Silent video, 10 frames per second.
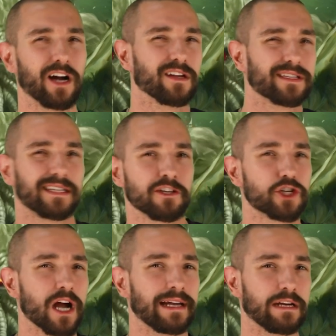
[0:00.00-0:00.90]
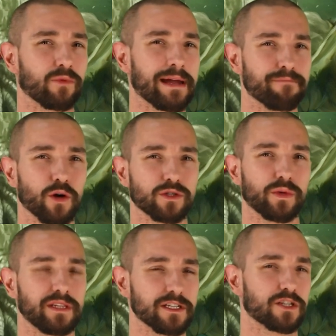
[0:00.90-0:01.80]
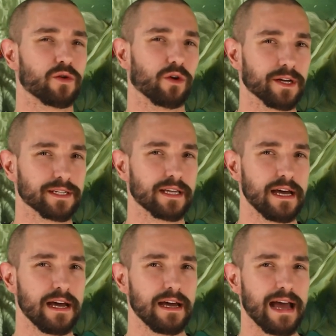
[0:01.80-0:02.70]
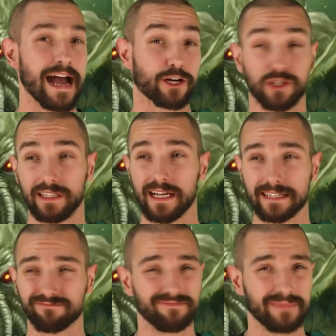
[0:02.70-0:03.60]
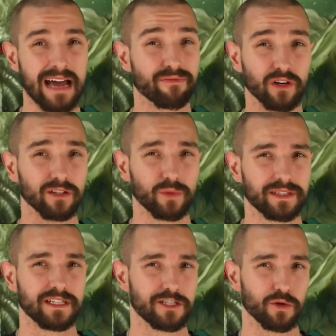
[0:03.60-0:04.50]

not all sunshine and rainbows with these stories. Actually, like, ever with these